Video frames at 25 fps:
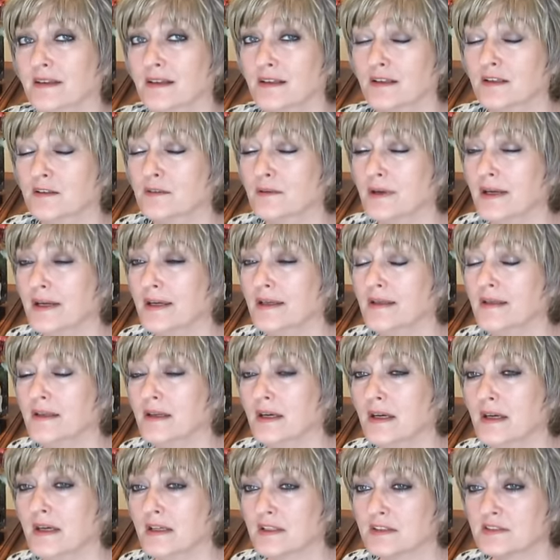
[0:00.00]
All right,
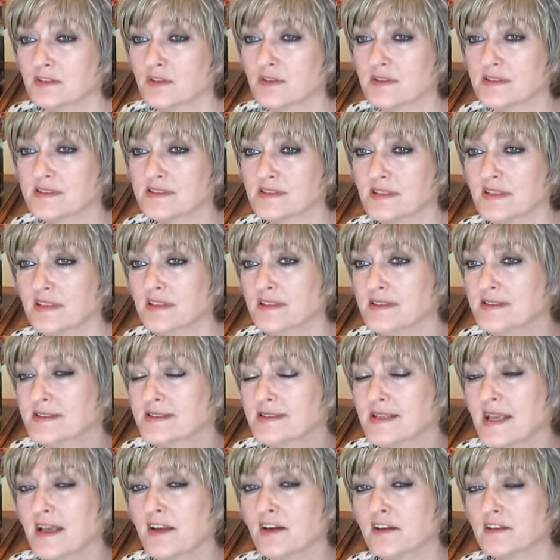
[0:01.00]
so the sun and
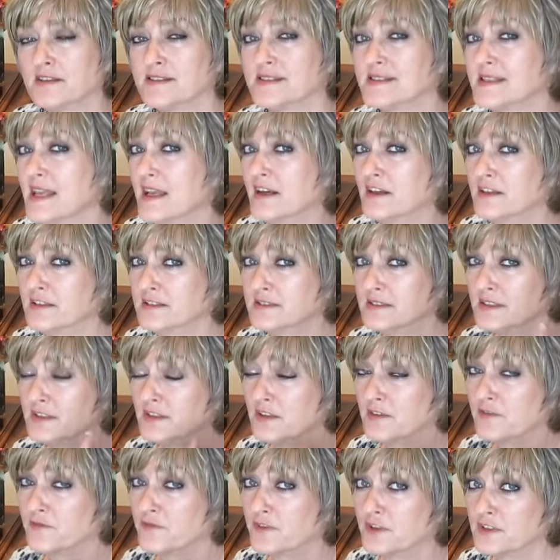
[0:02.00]
Saturn's in
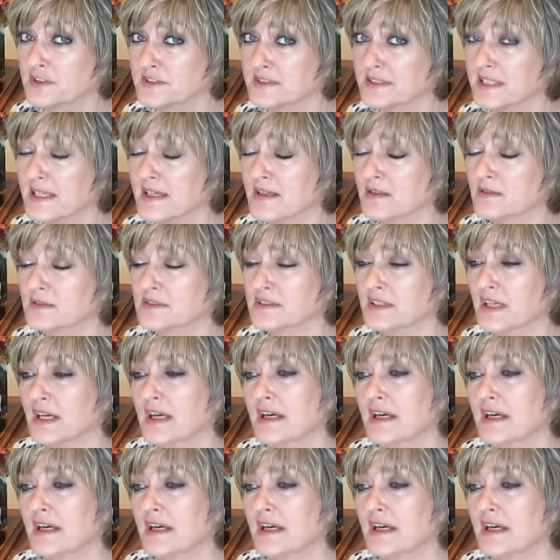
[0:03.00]
your first house,